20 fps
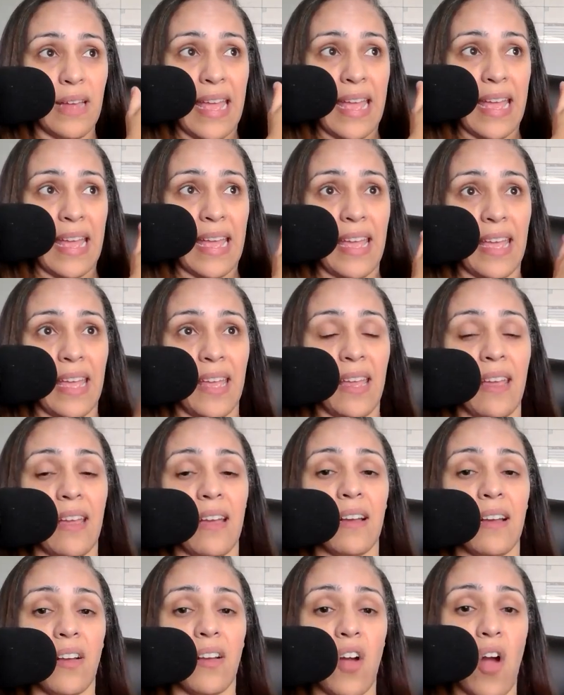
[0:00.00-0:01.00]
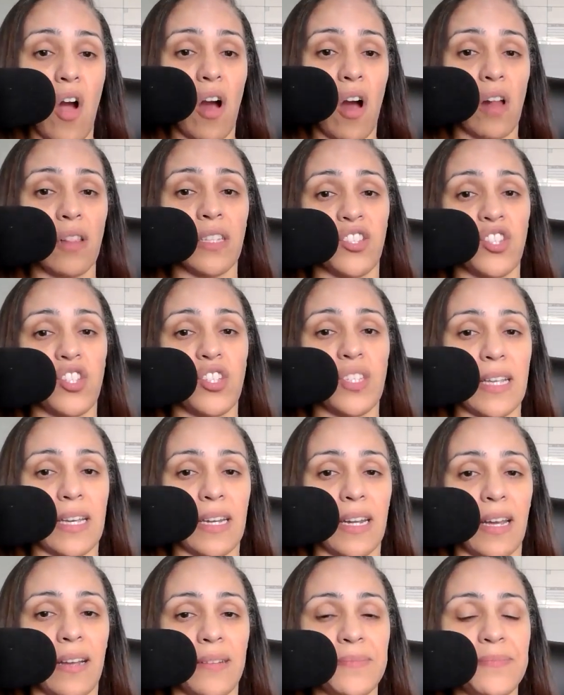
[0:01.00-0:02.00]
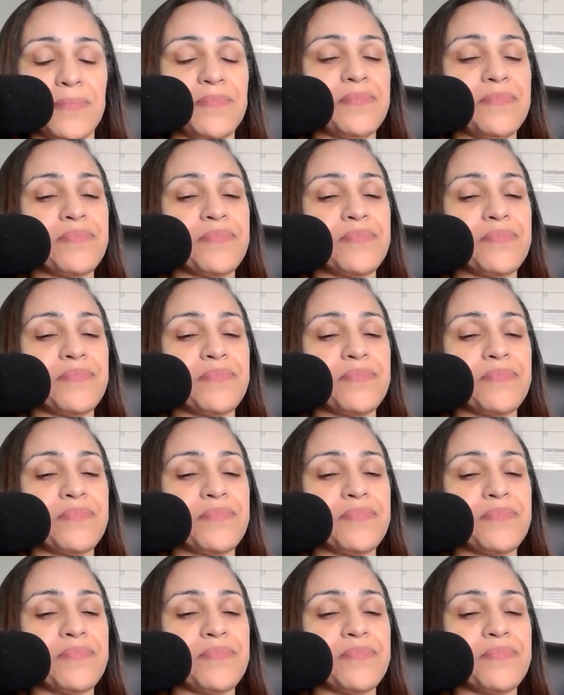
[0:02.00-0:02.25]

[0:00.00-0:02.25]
a college setting.